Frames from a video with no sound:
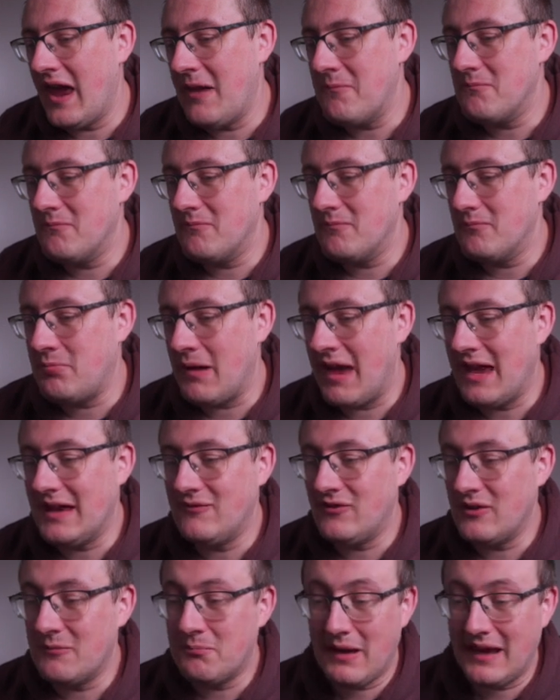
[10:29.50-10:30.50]
M
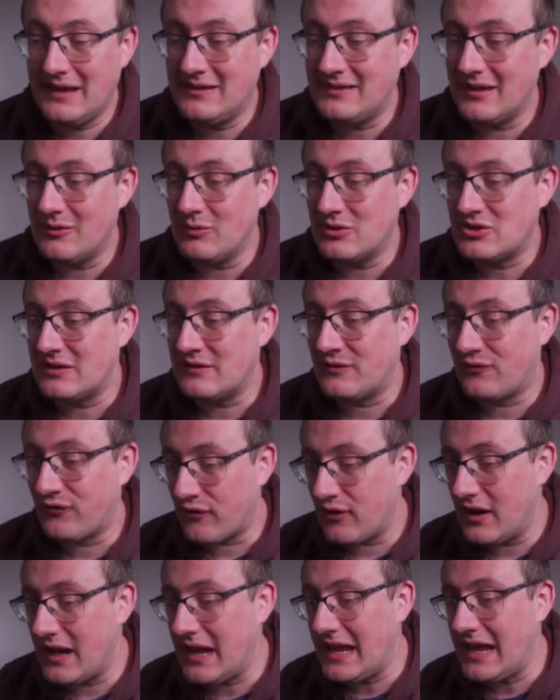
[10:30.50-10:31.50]
Behaviour Basic, which is
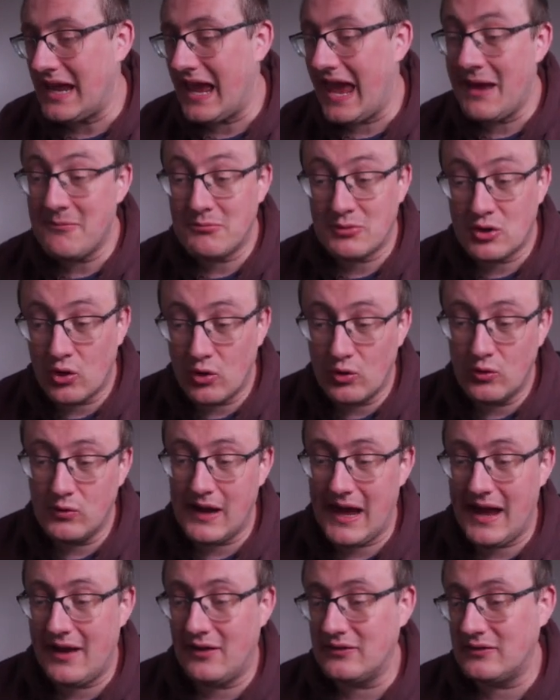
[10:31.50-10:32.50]
free, M
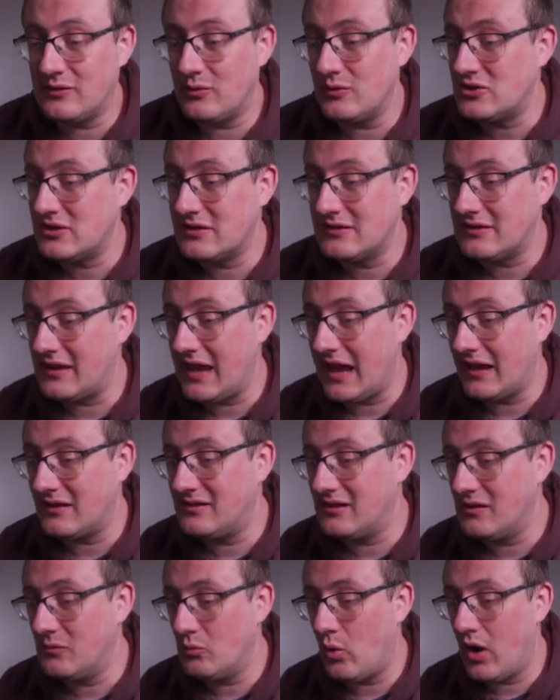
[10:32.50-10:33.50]
Callouts, which is an
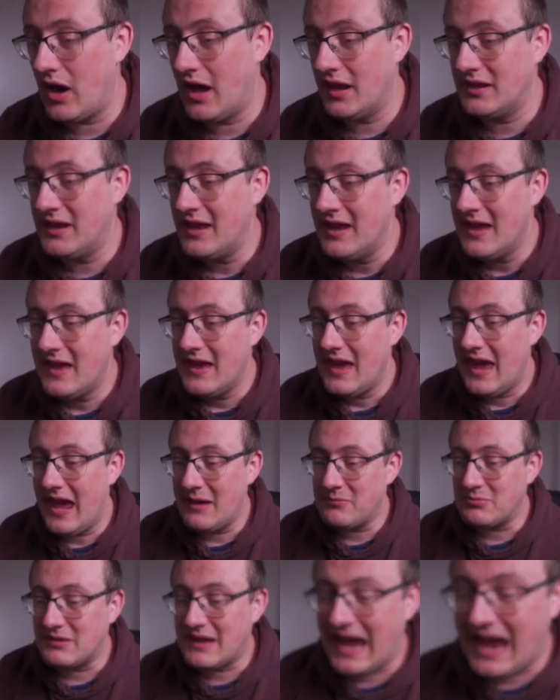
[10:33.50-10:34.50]
excellent one,
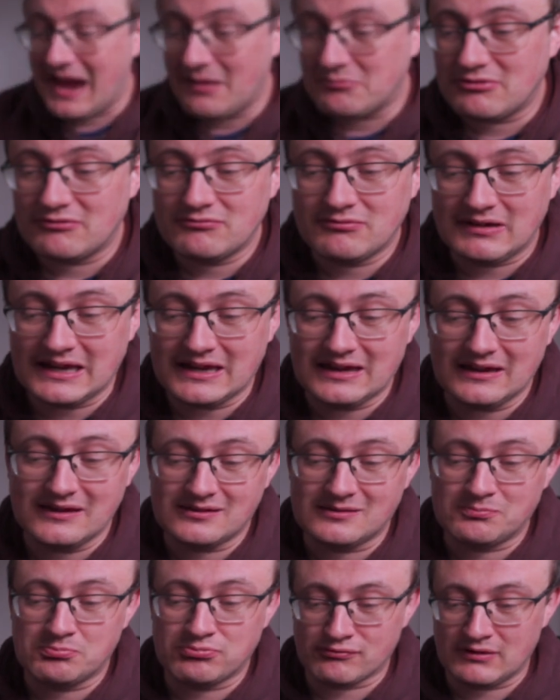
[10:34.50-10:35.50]
M Camera Rig
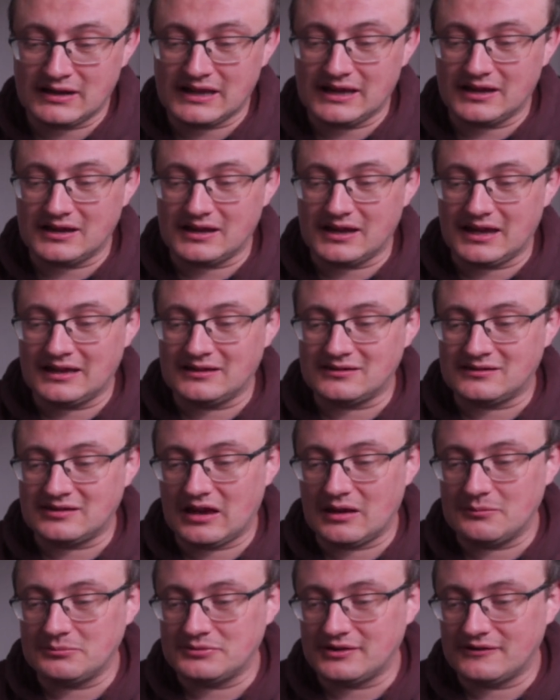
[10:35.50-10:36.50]
is brilliant in
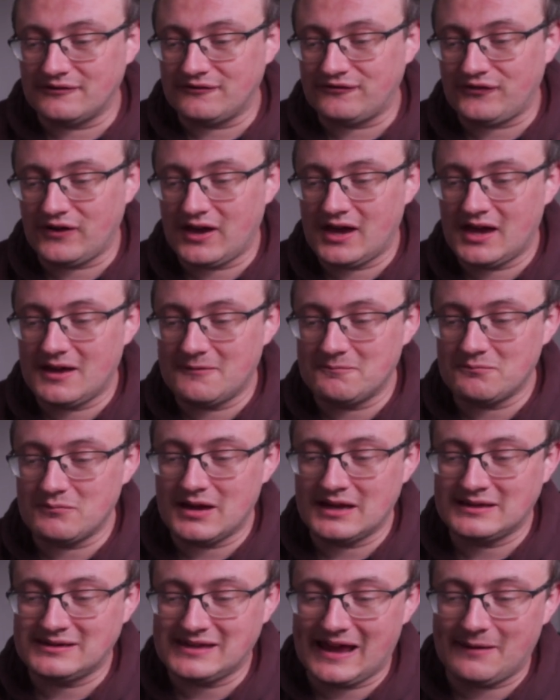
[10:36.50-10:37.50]
terms of um,
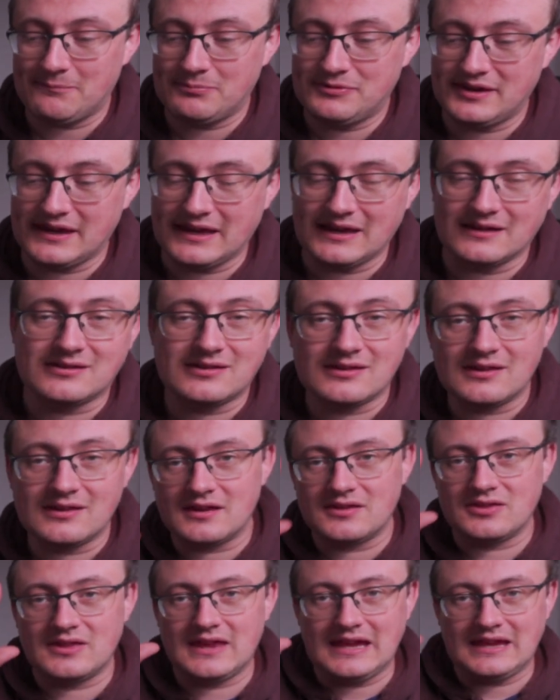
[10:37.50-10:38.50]
adapting
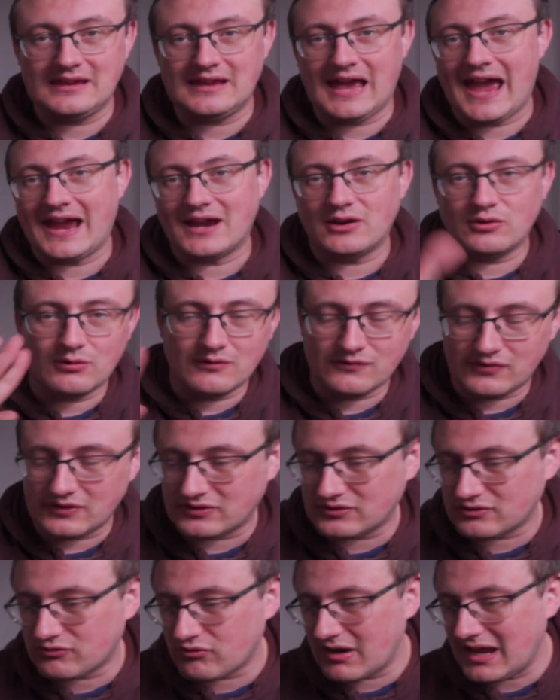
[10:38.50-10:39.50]
the angle of the
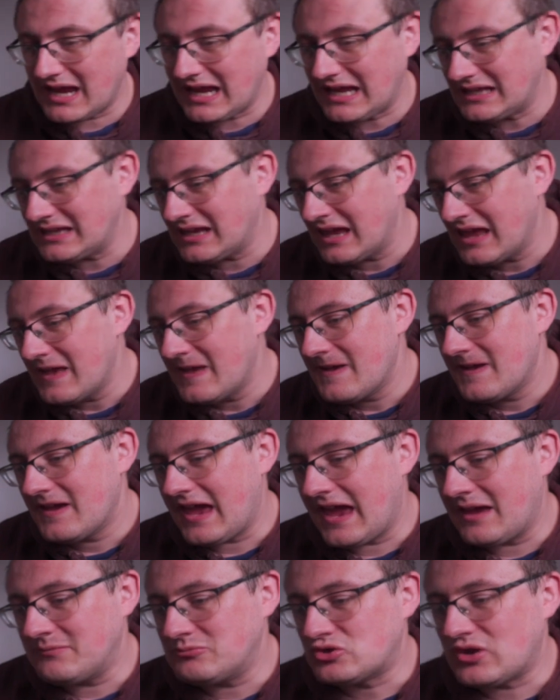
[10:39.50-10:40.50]
screen,
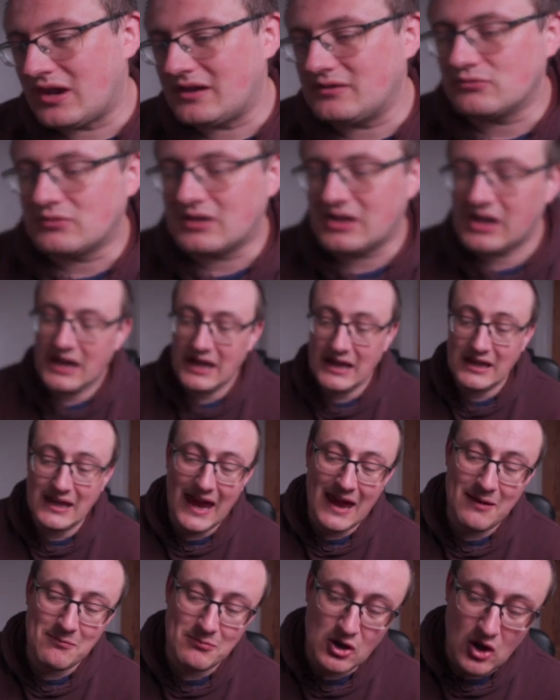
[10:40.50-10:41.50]
and mChannel Clean,
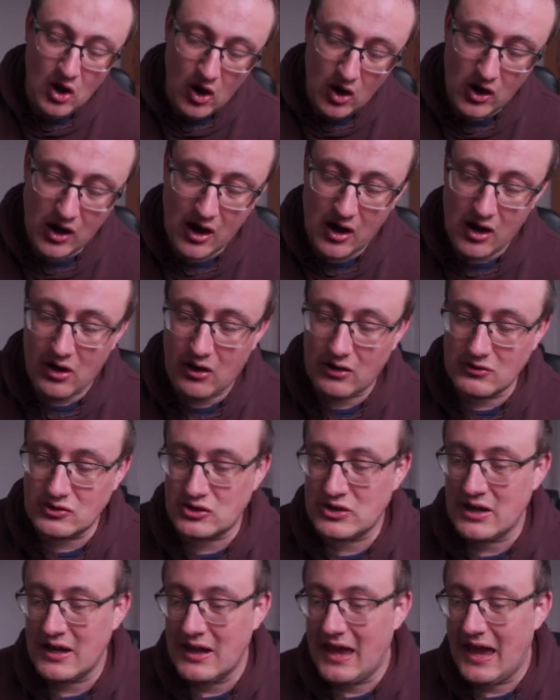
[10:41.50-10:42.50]
M
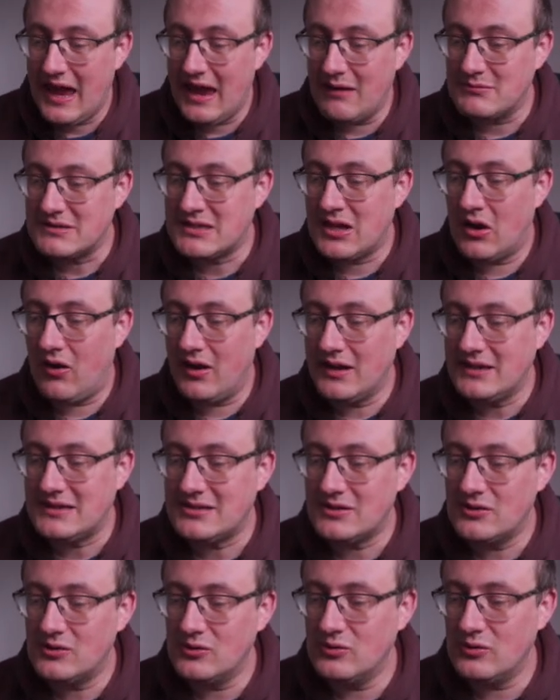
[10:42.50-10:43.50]
Collage, M
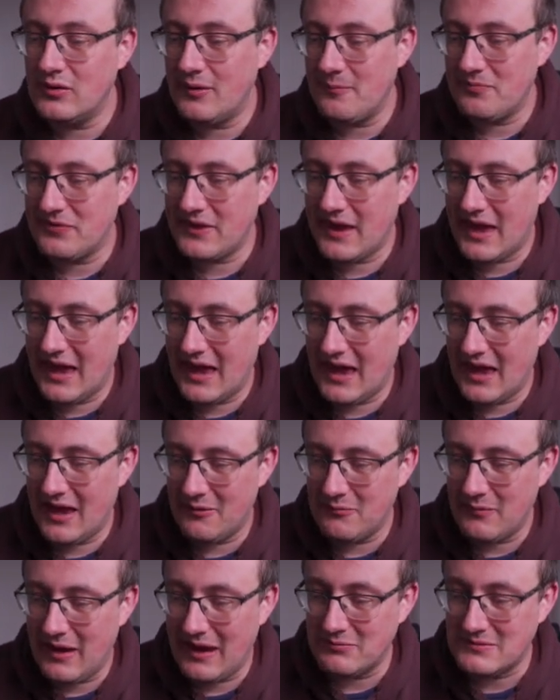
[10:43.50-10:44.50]
Title,
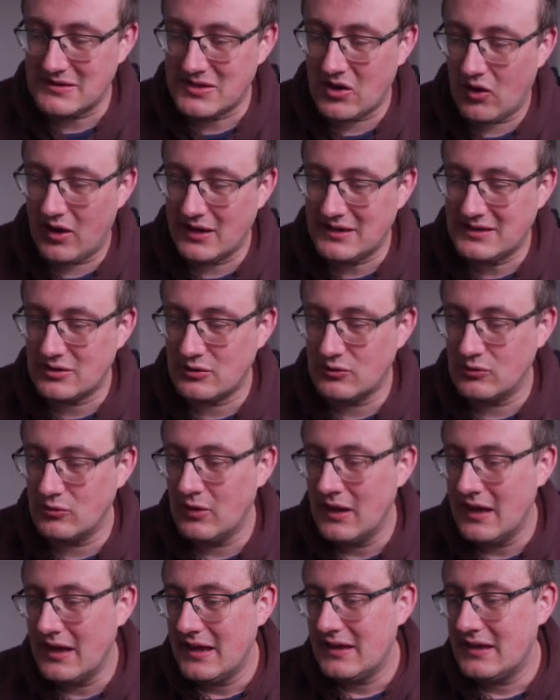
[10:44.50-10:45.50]
um, M
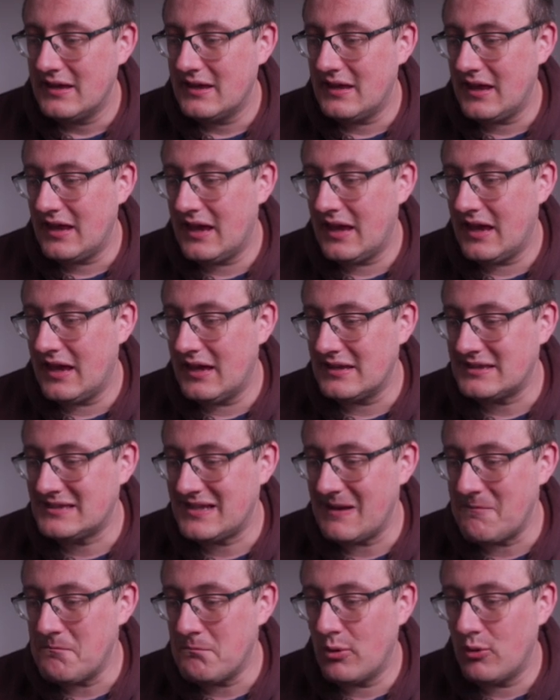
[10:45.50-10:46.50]
Title uh,
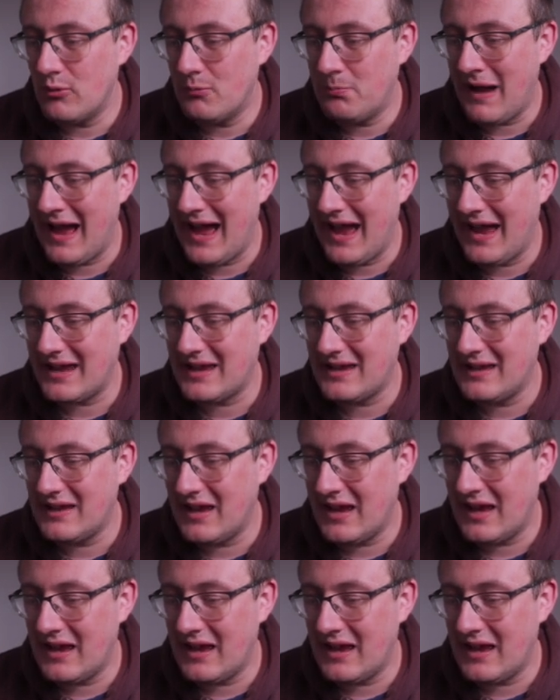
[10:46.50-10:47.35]
Simple Pack.